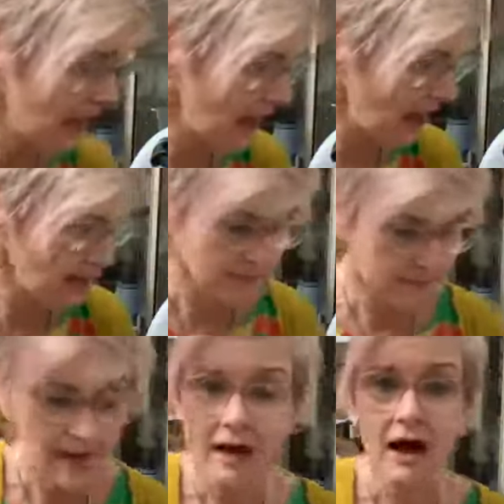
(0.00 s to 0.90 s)

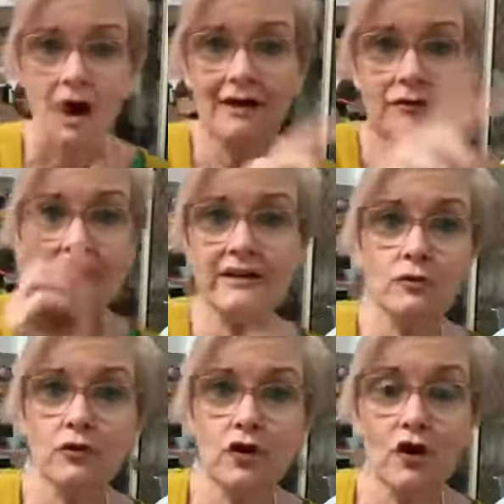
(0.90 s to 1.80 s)
I'll have a read of
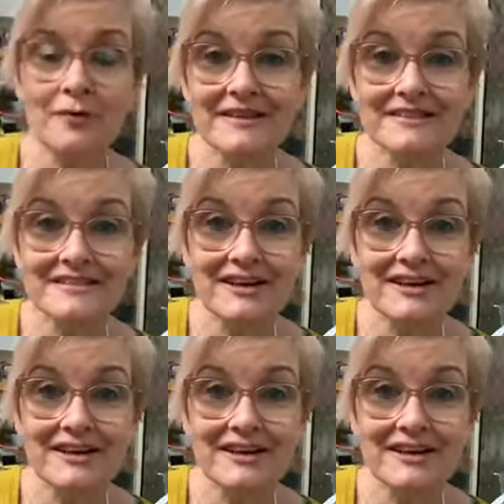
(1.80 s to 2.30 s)
all the comments.